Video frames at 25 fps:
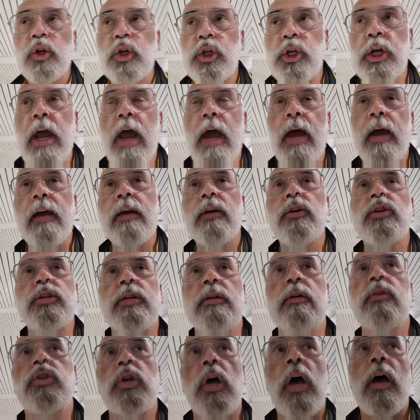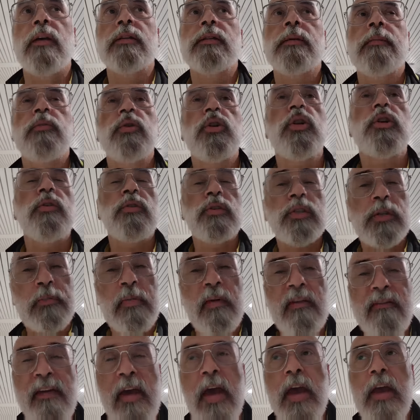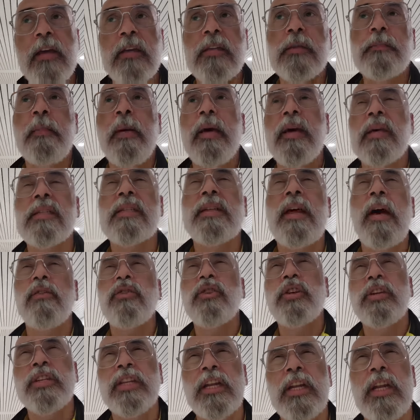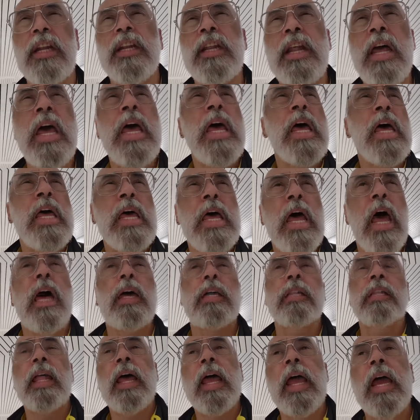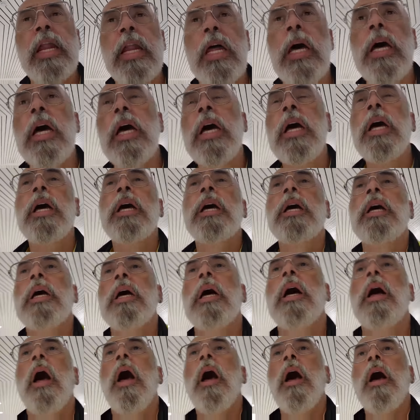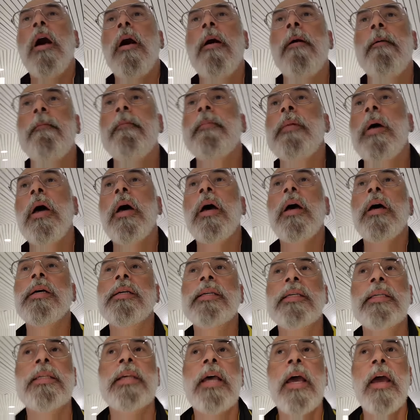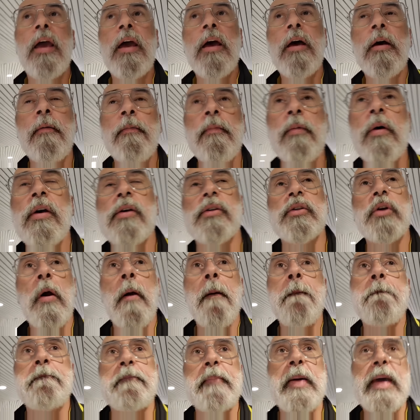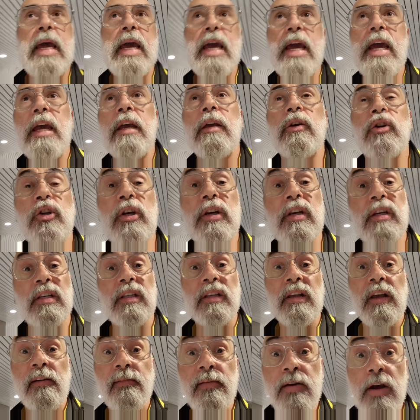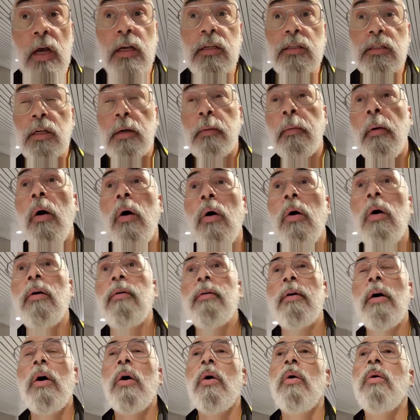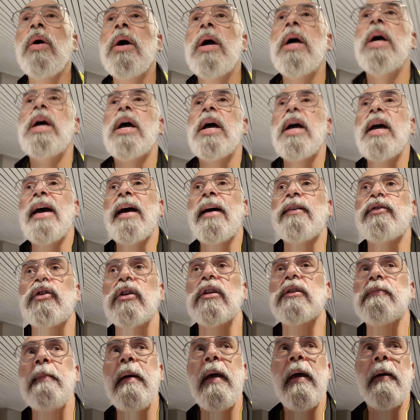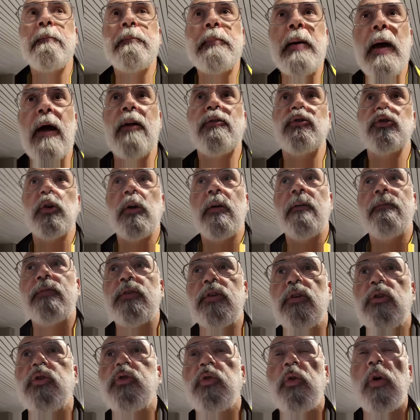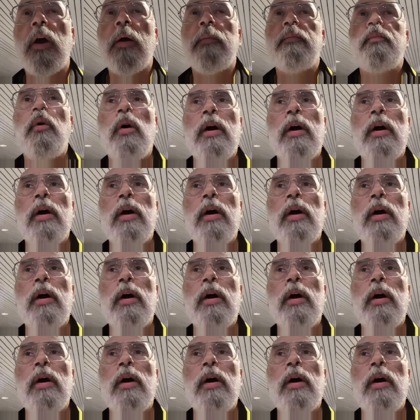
Shay, she's awesome. She used to be Vegas based. Now she's in Atlanta. Um, Sam is our B. She's leaving us tomorrow, though. It's just me and Petra for the trip.